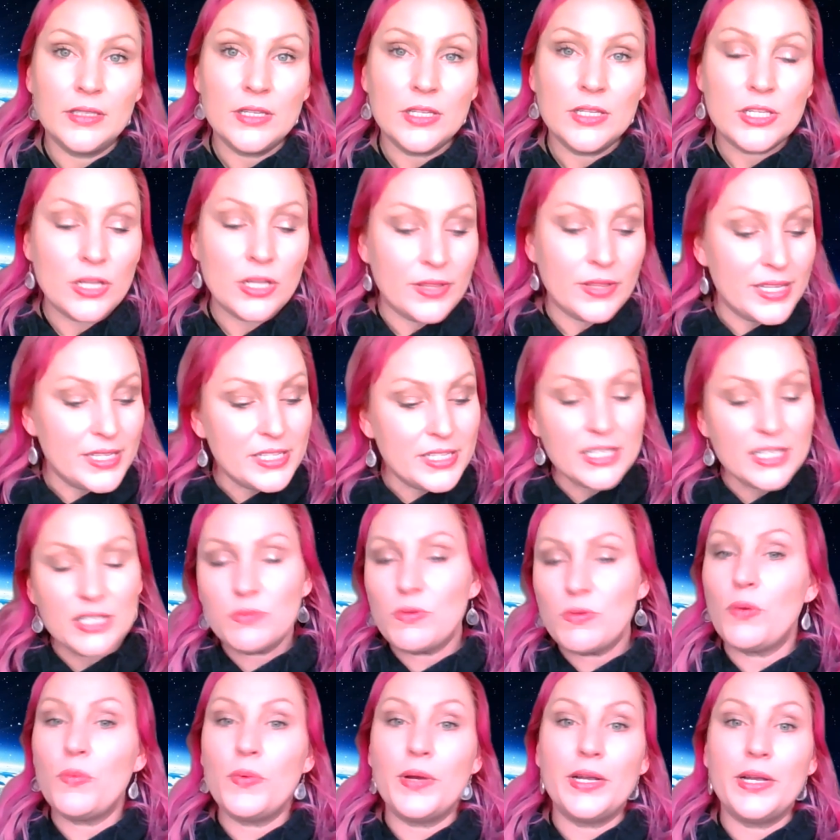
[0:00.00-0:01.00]
So this is
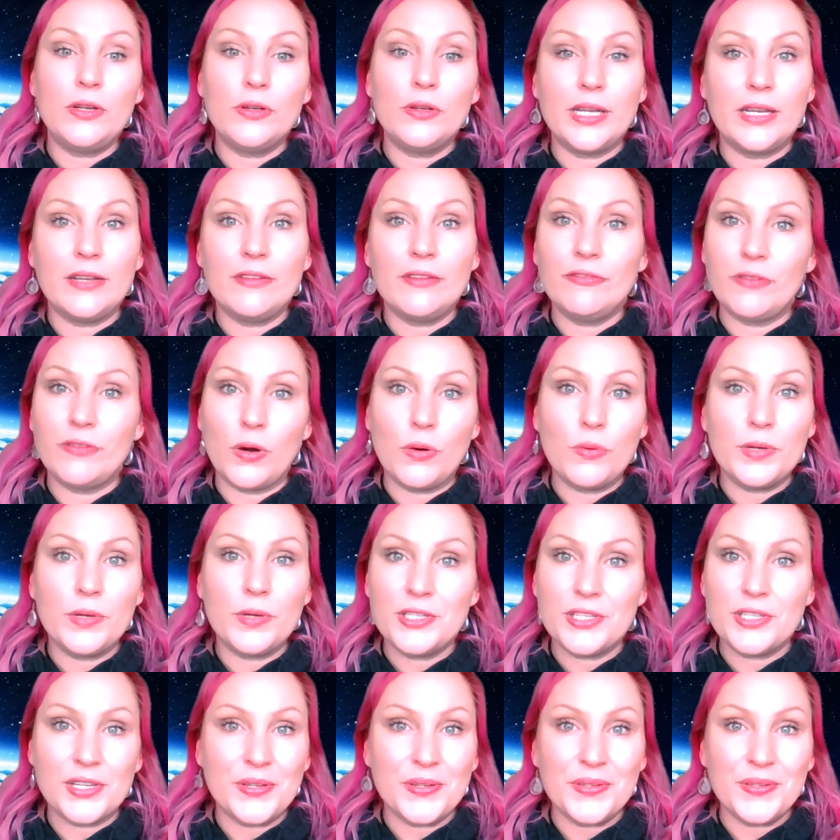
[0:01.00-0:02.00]
what we're looking
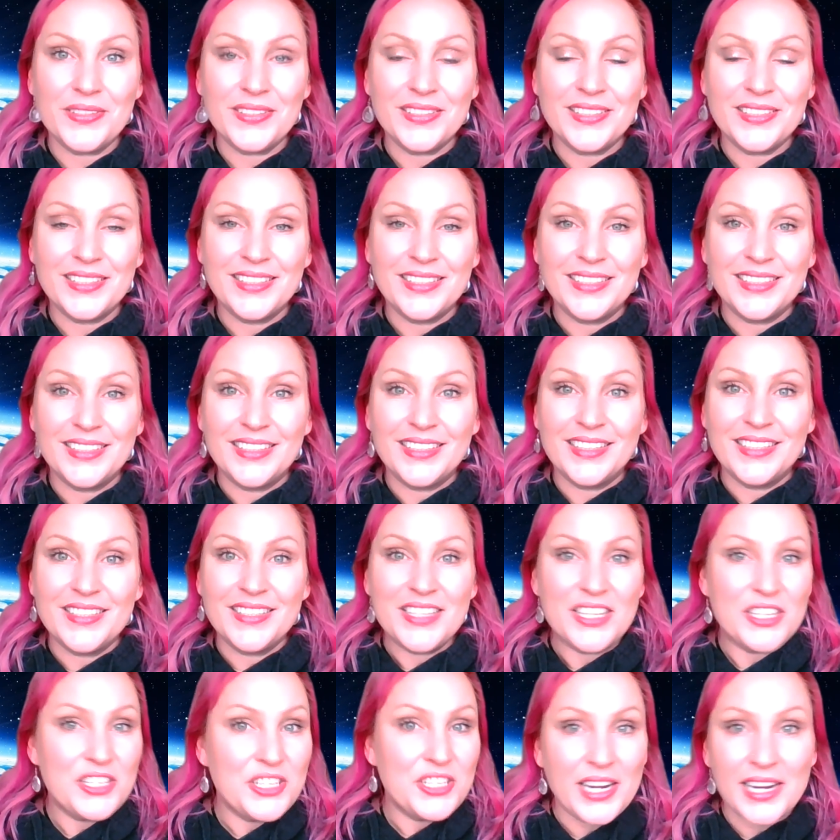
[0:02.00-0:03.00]
forward to.
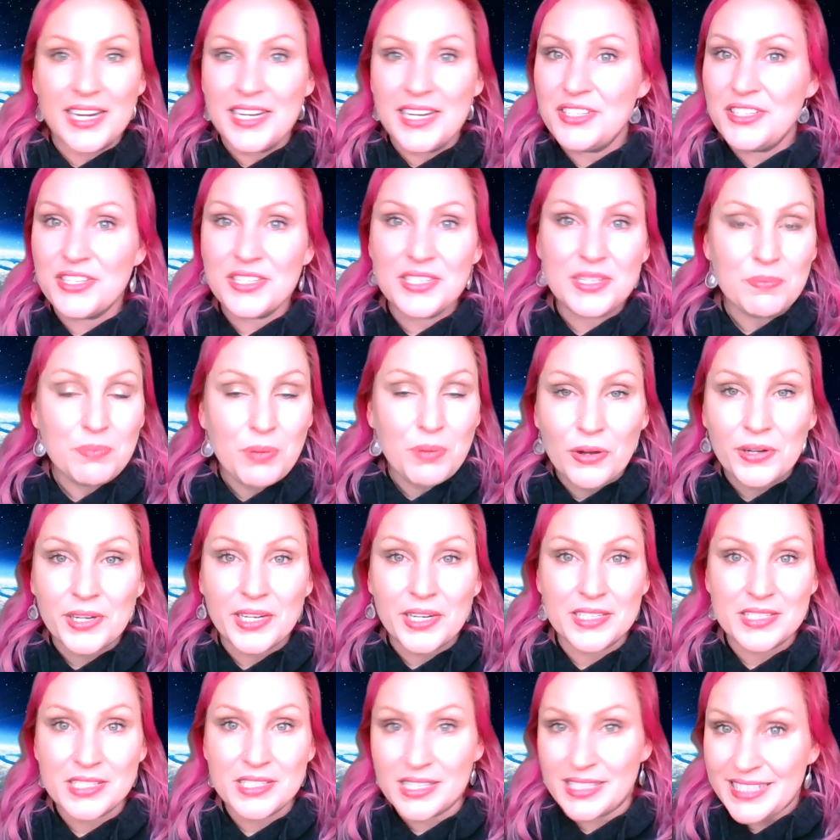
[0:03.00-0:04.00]
The change is upon
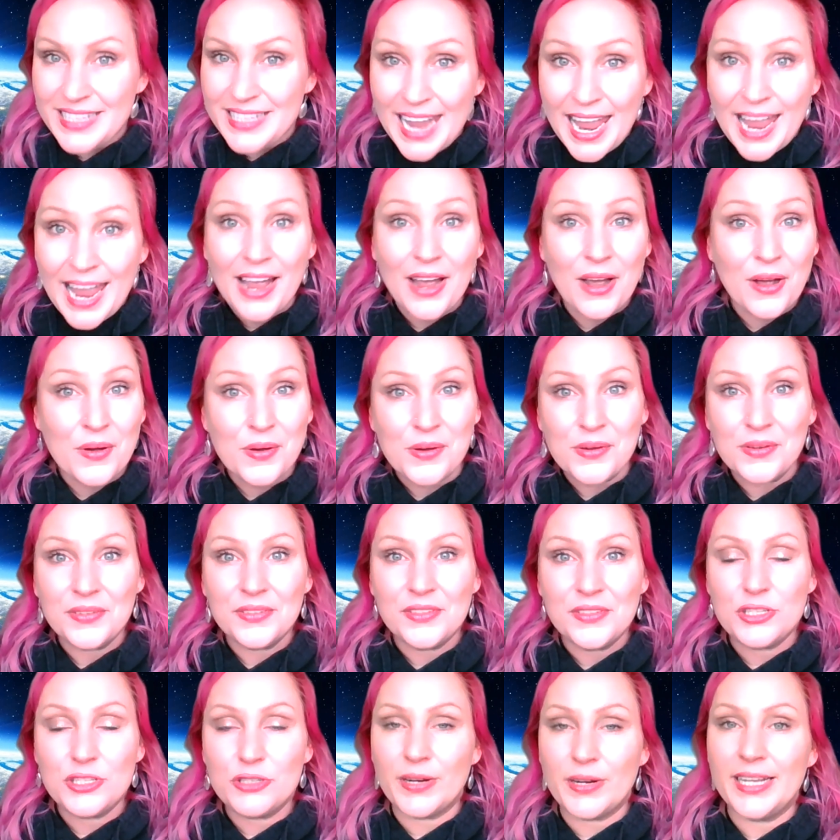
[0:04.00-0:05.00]
us now.
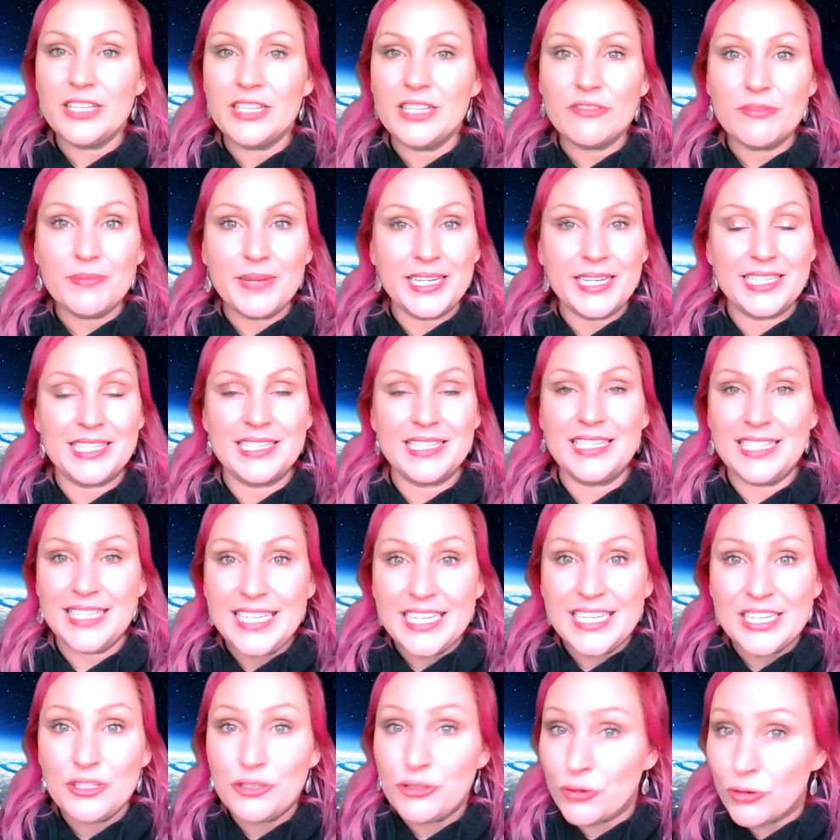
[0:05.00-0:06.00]
The transformation is
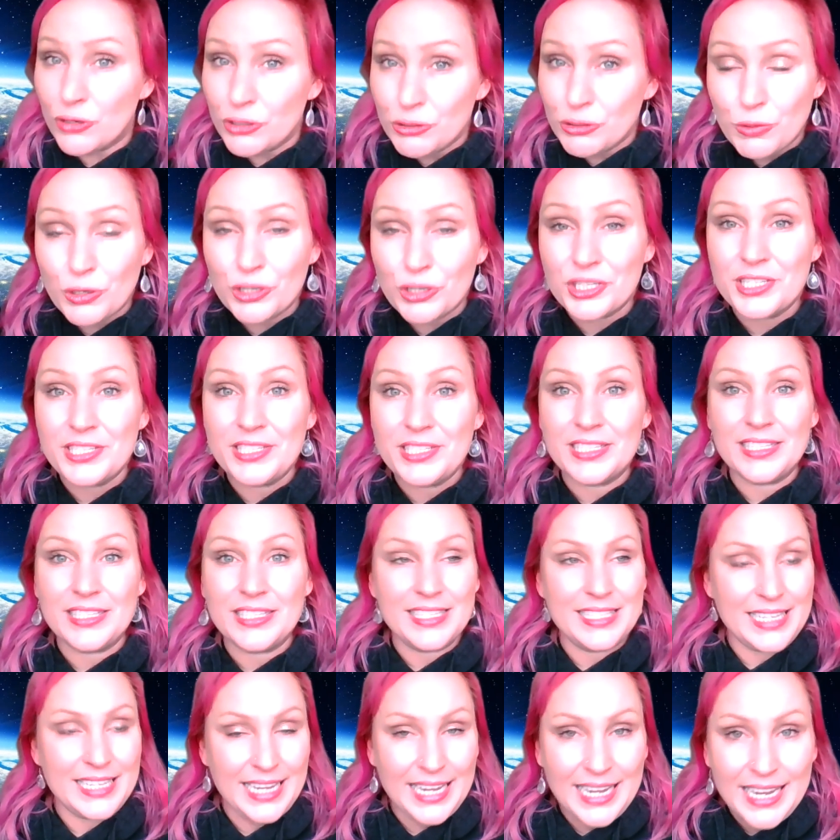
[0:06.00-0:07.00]
here. George Washington
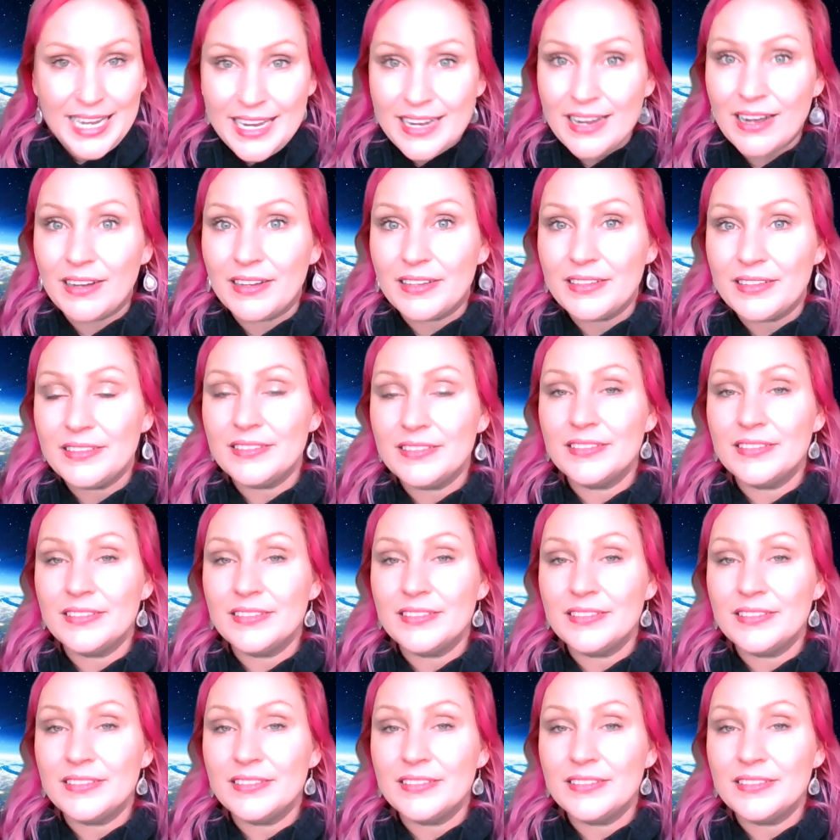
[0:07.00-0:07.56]
is here.